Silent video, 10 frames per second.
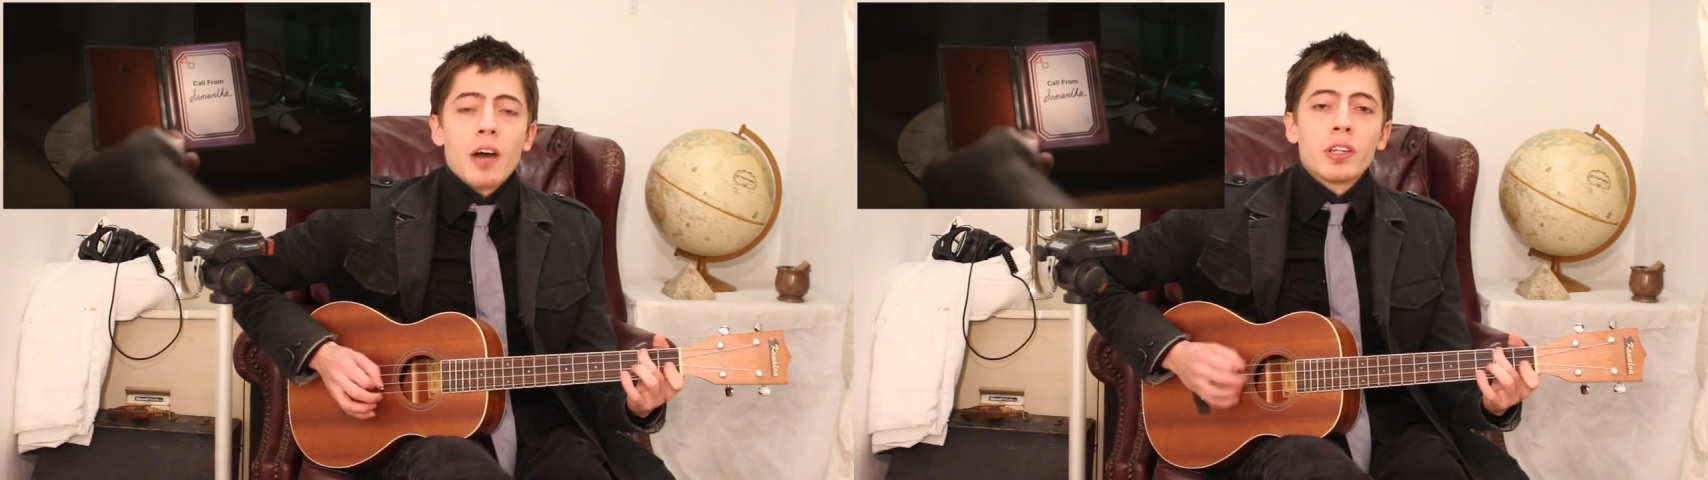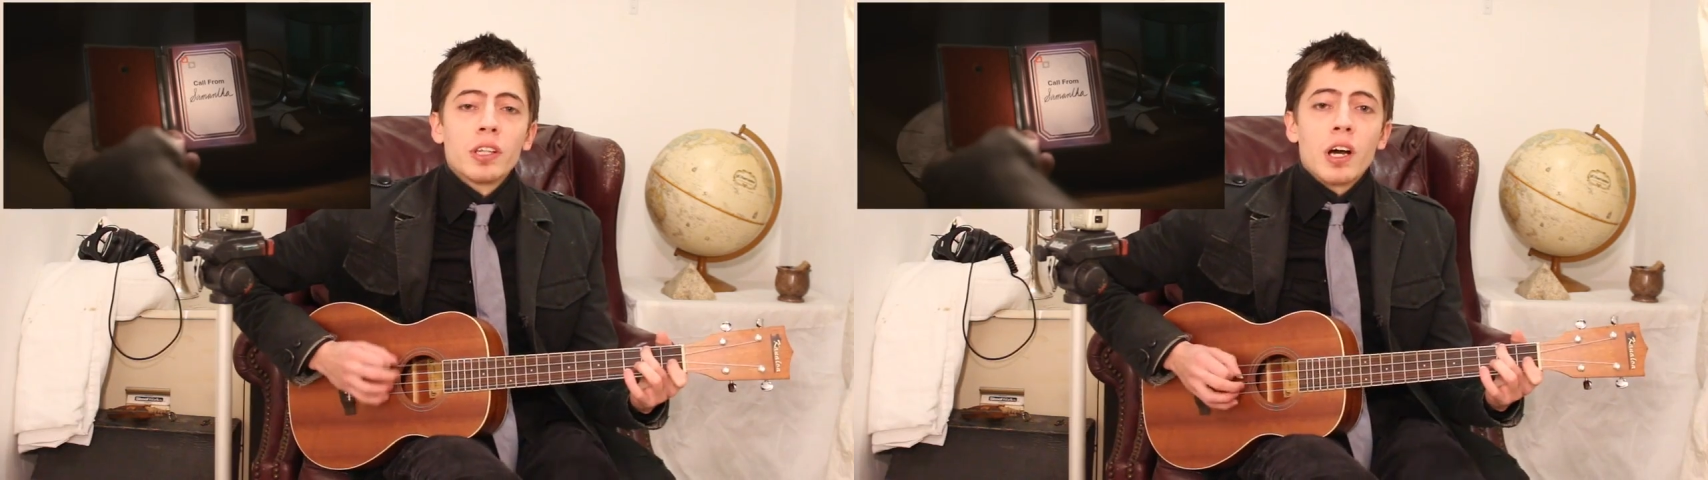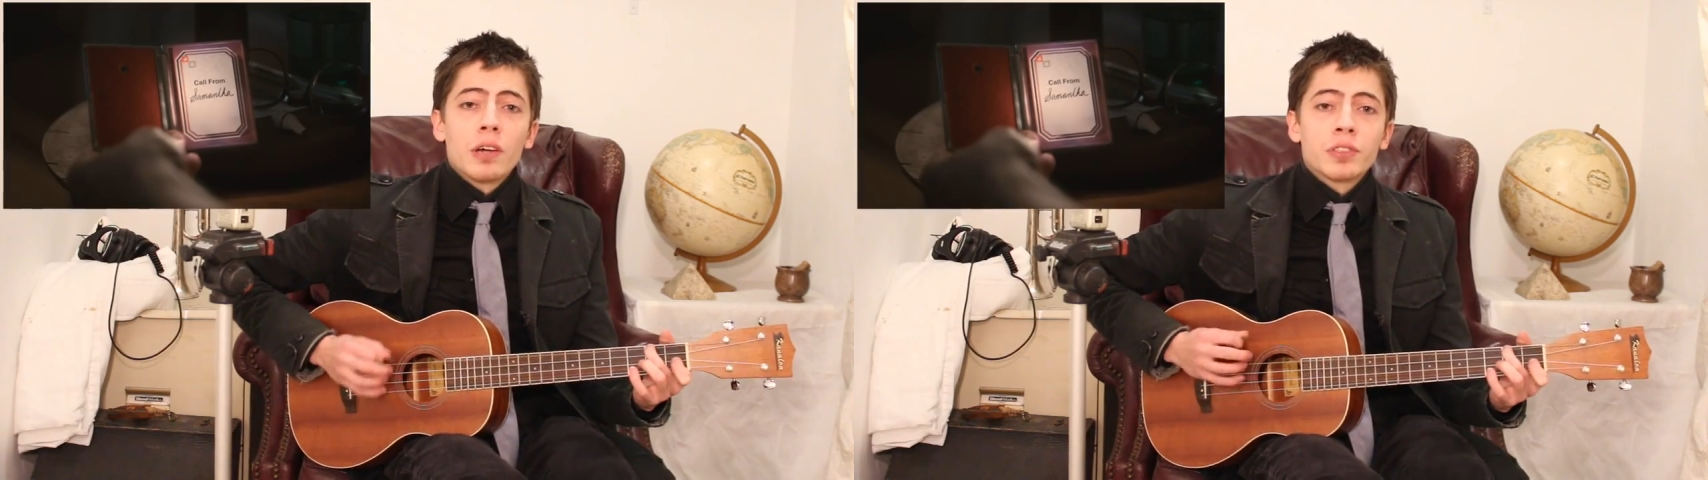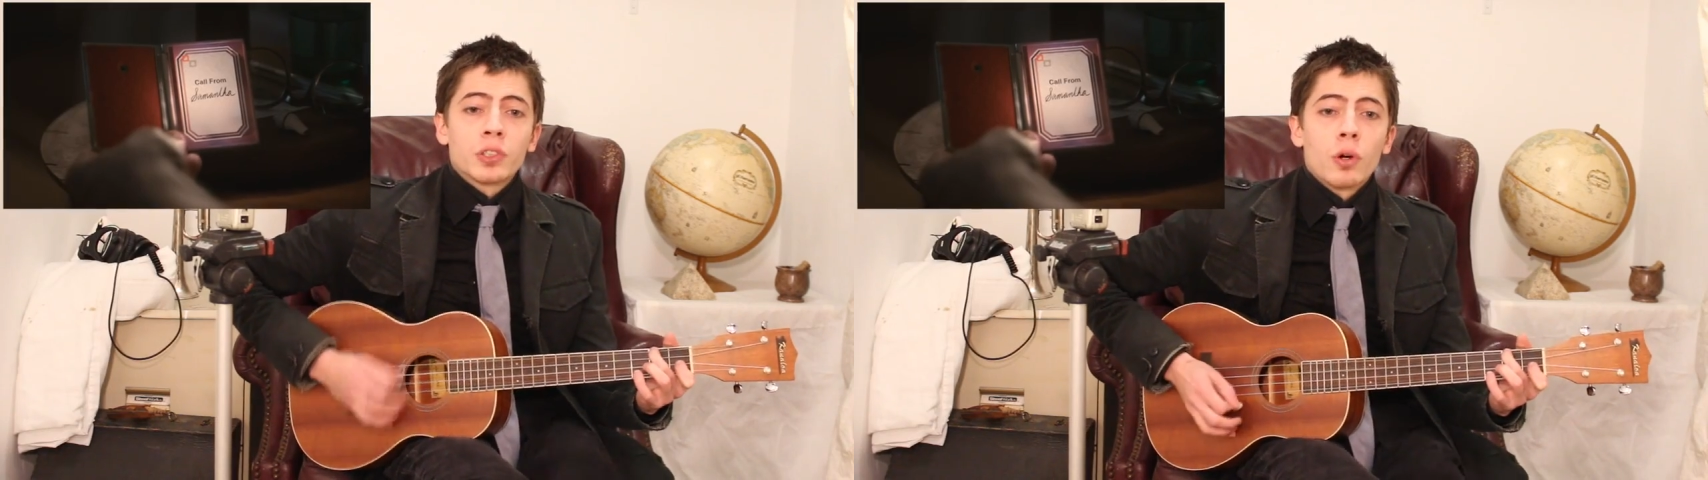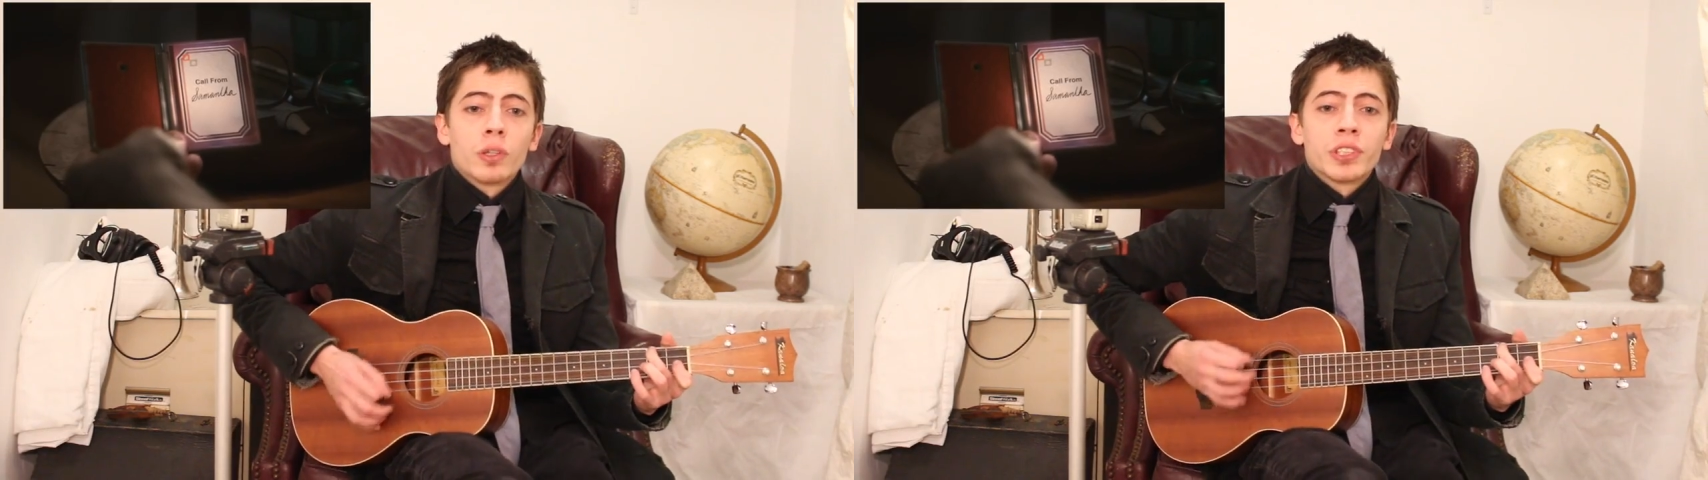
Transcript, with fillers: now the love story